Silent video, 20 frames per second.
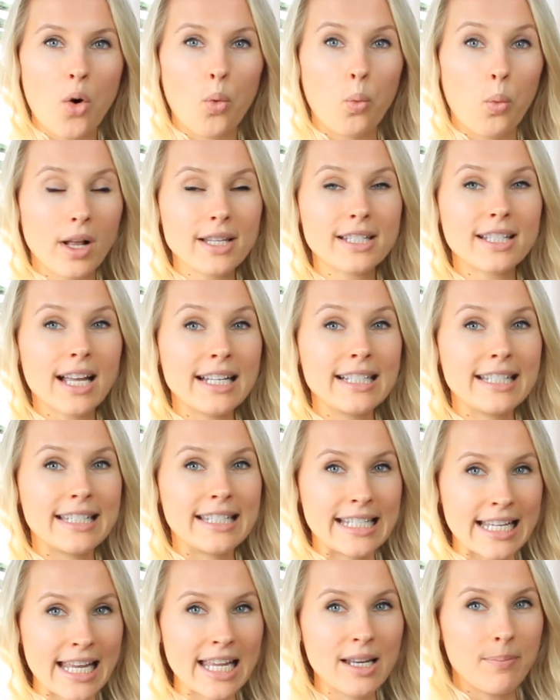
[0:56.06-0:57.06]
Once I
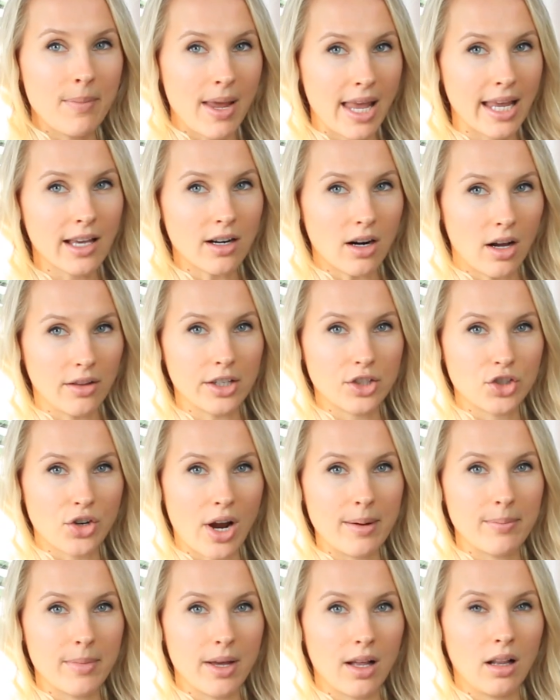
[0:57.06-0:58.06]
did make it on the
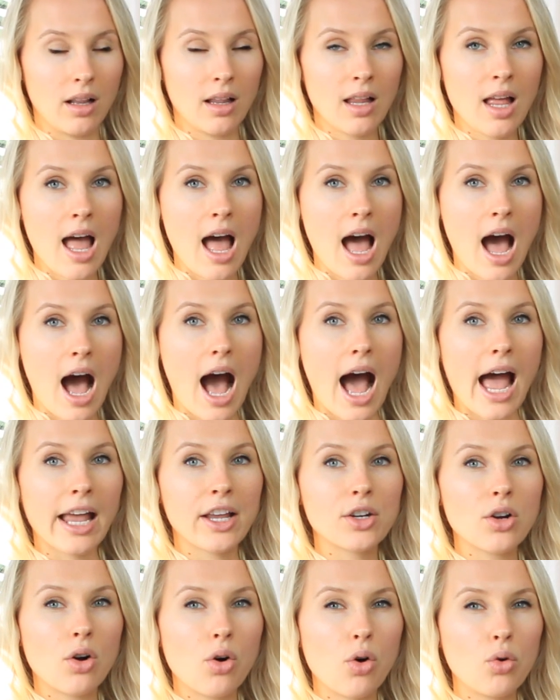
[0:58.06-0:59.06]
treadmill, I
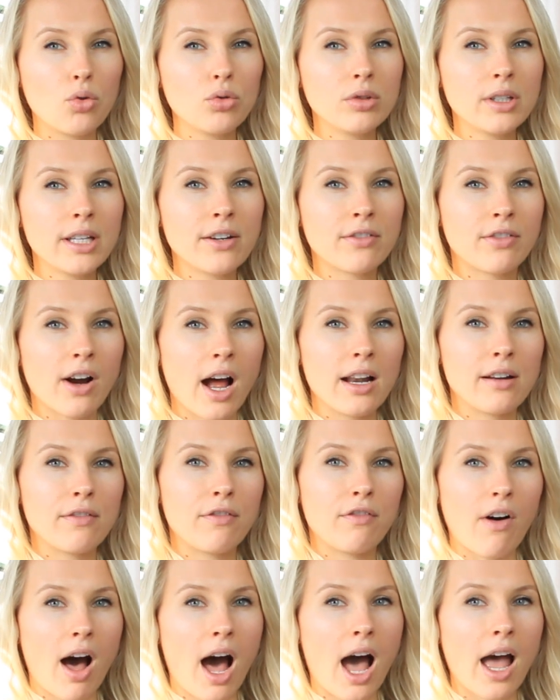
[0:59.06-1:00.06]
could only run
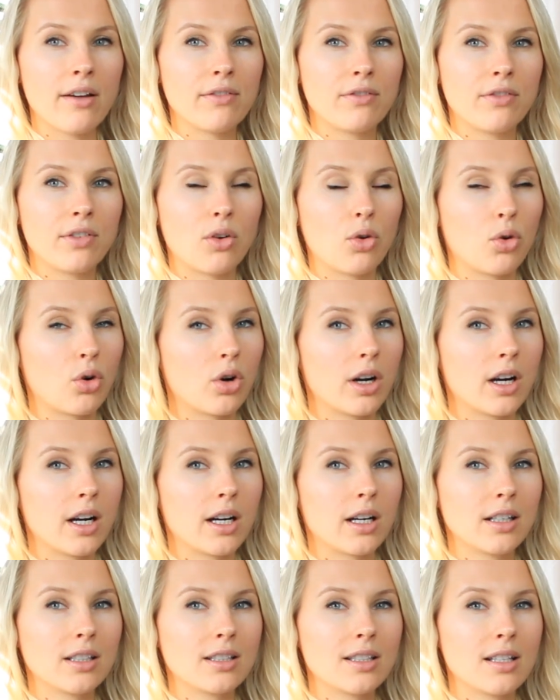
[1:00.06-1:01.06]
5
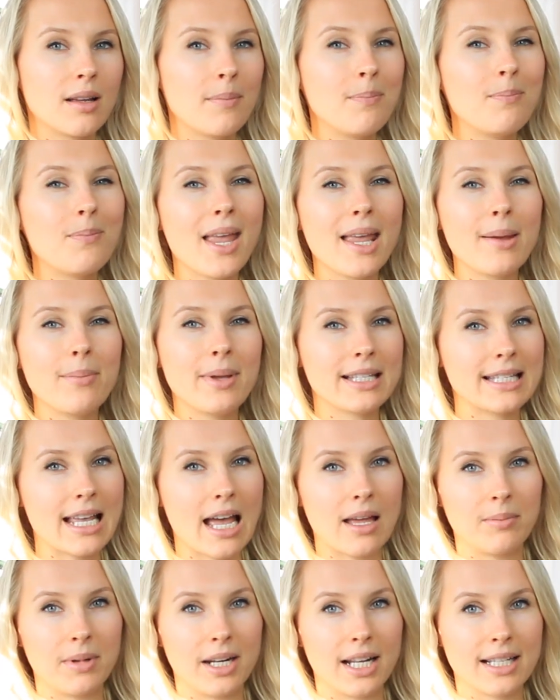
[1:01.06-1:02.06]
or maybe
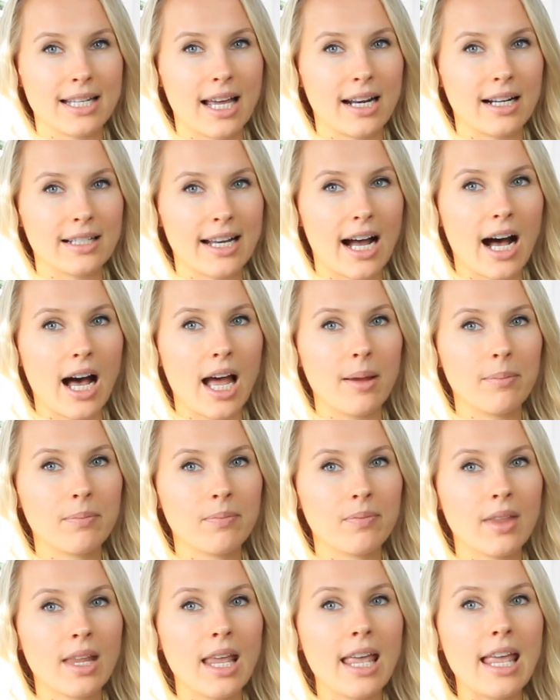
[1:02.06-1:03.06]
10 minutes at a
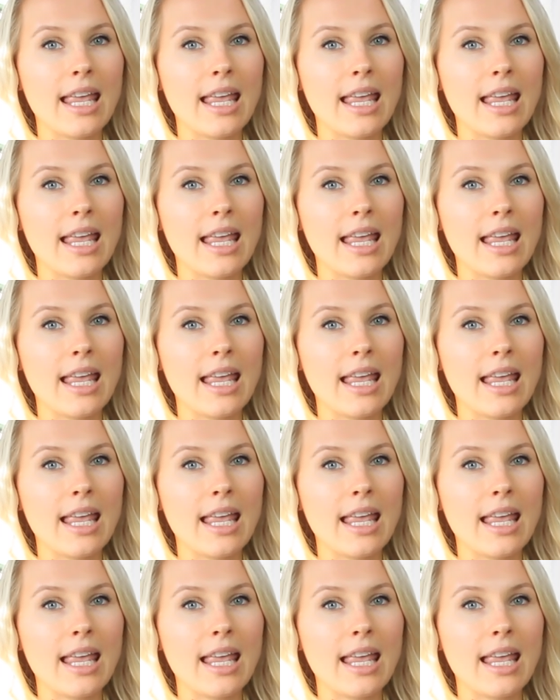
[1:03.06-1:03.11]
time.